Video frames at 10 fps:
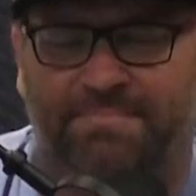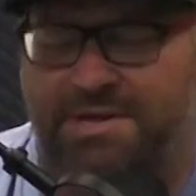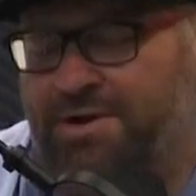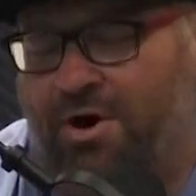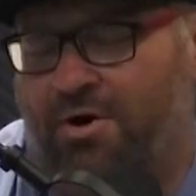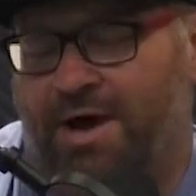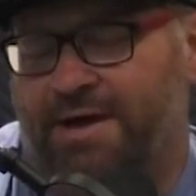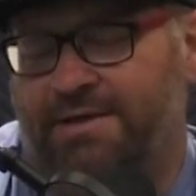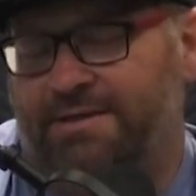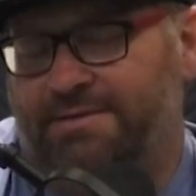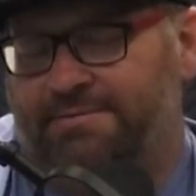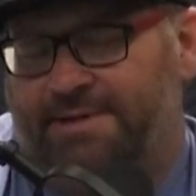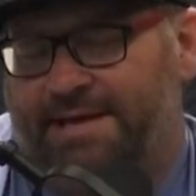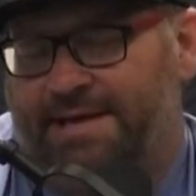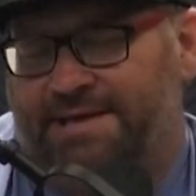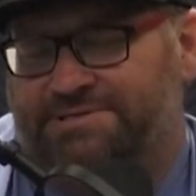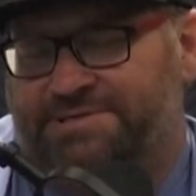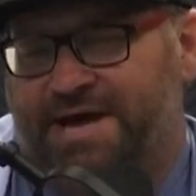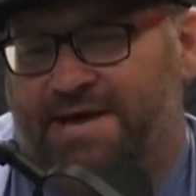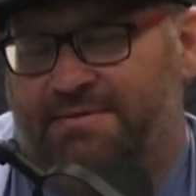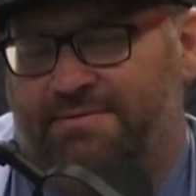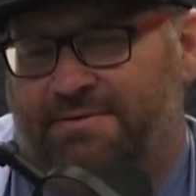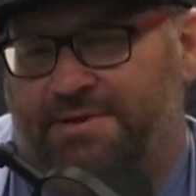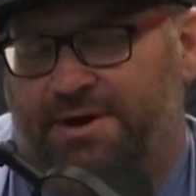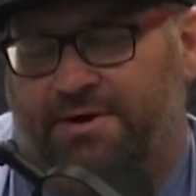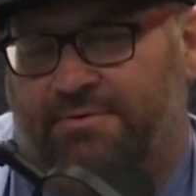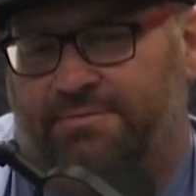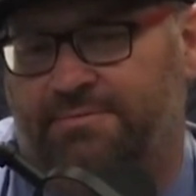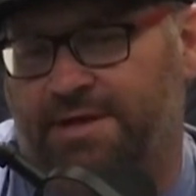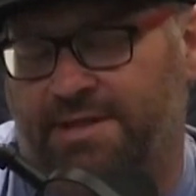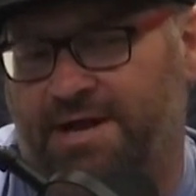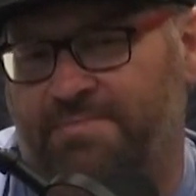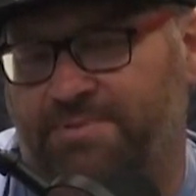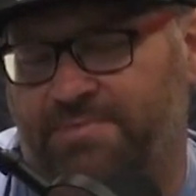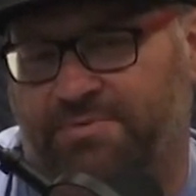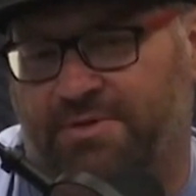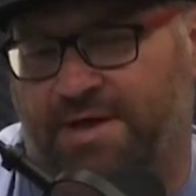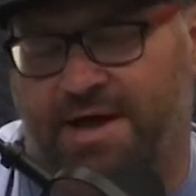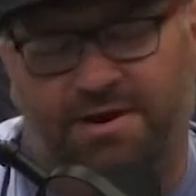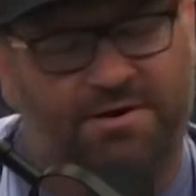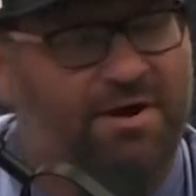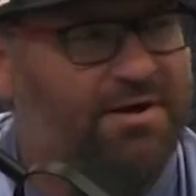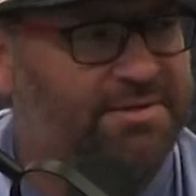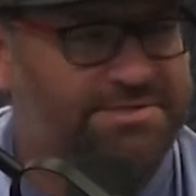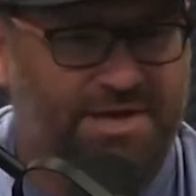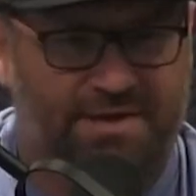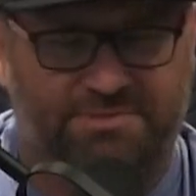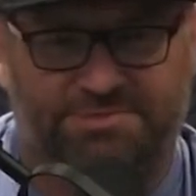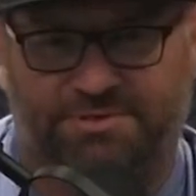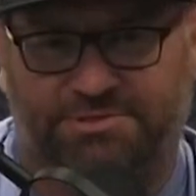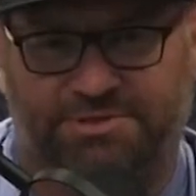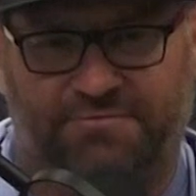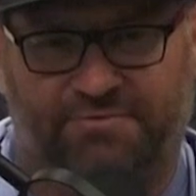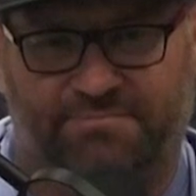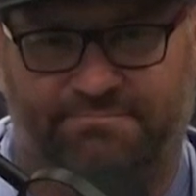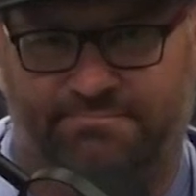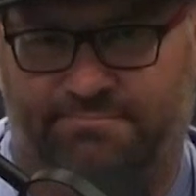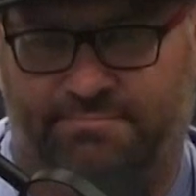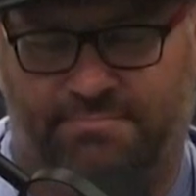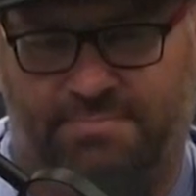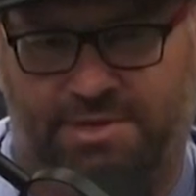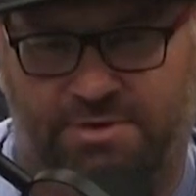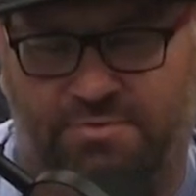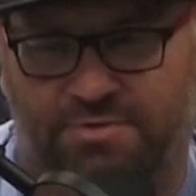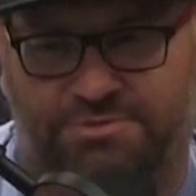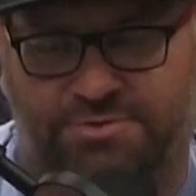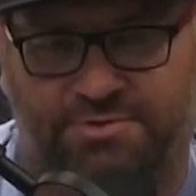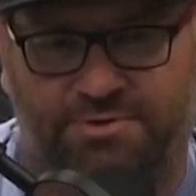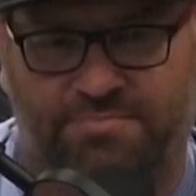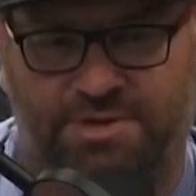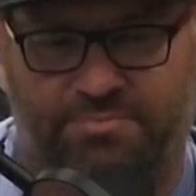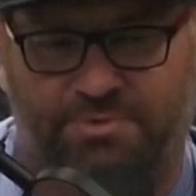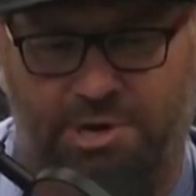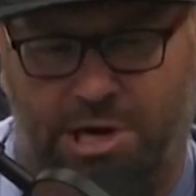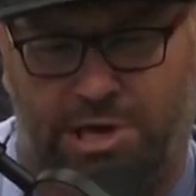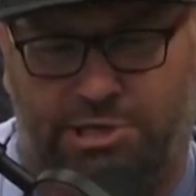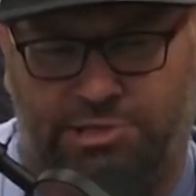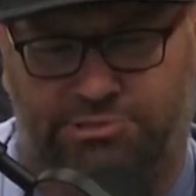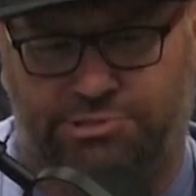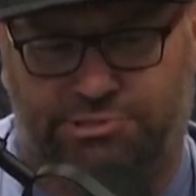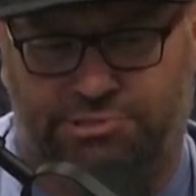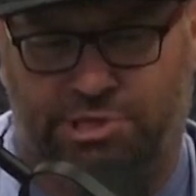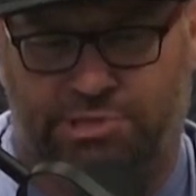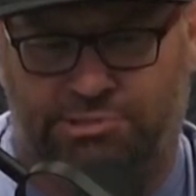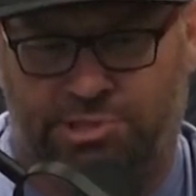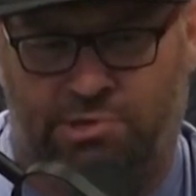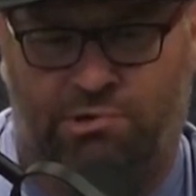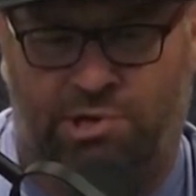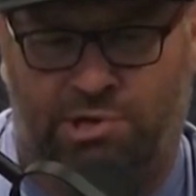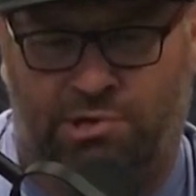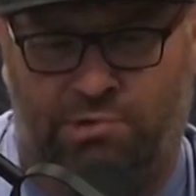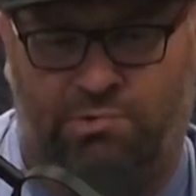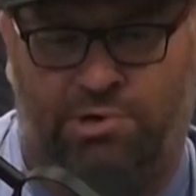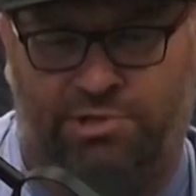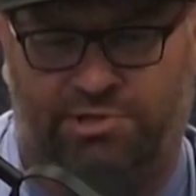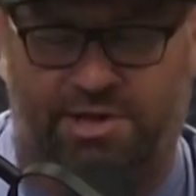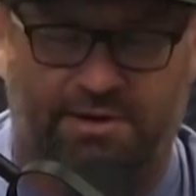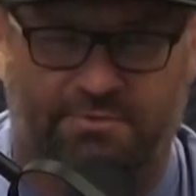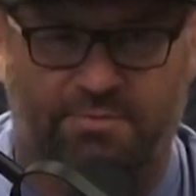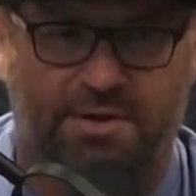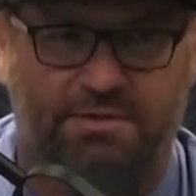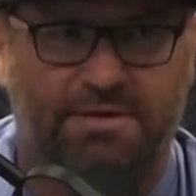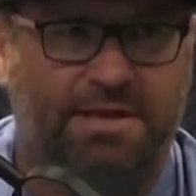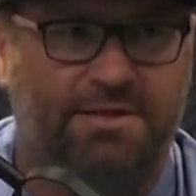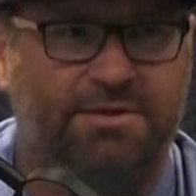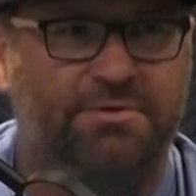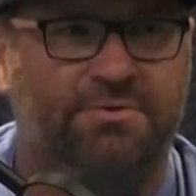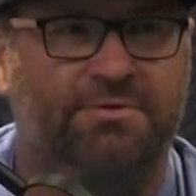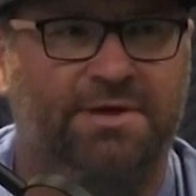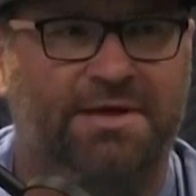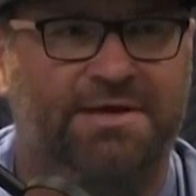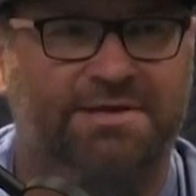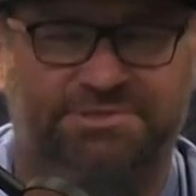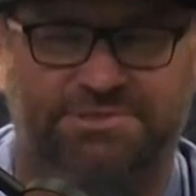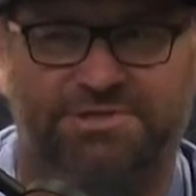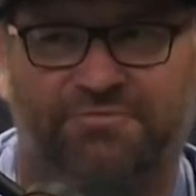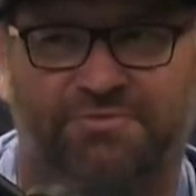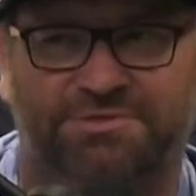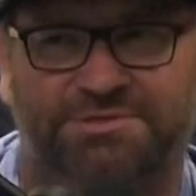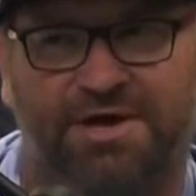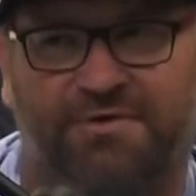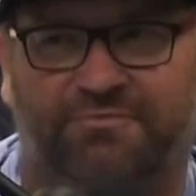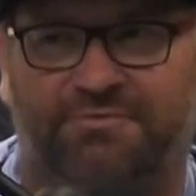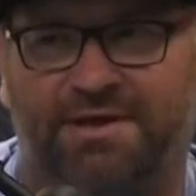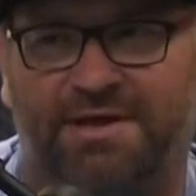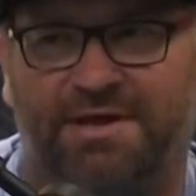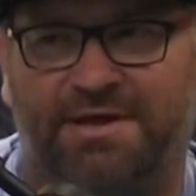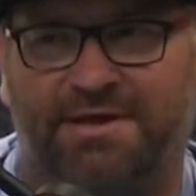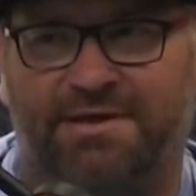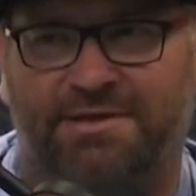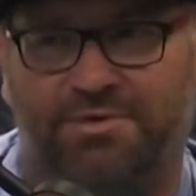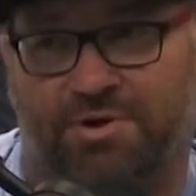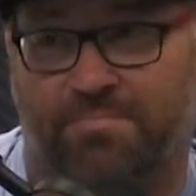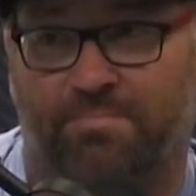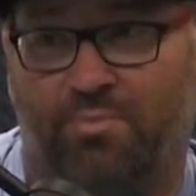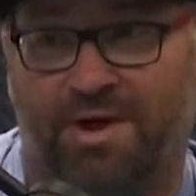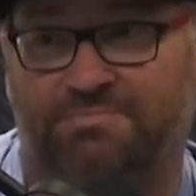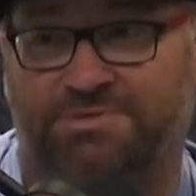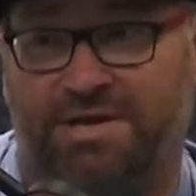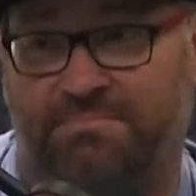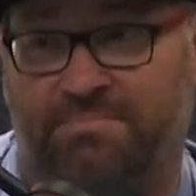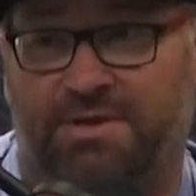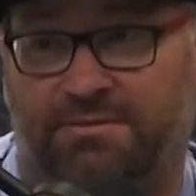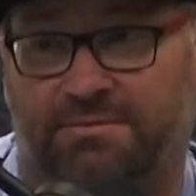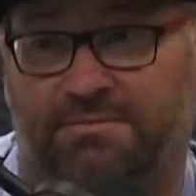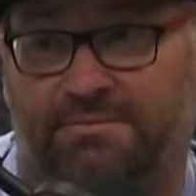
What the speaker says: but no, it's not, a lot of people, I hear it all the time, especially from, in quotes, older people. Yeah, kids these days, they don't know how to do anything. Well, yeah, they do. It's just different stuff. You want a website built?